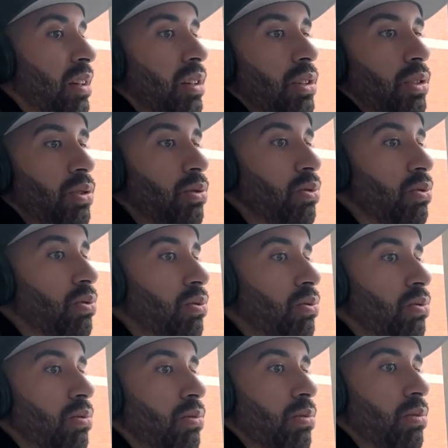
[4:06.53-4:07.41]

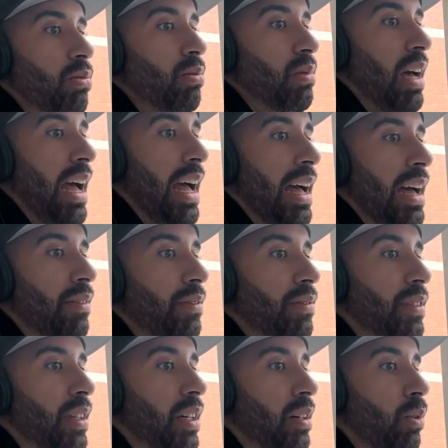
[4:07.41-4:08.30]
You
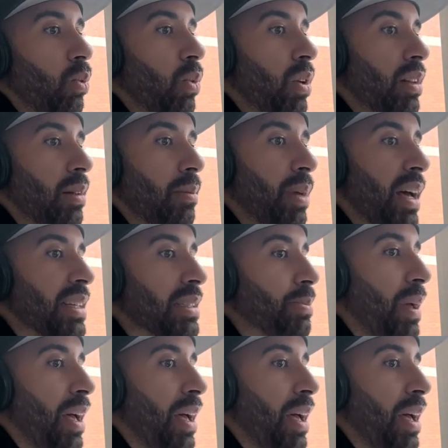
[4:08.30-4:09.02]
have one of the best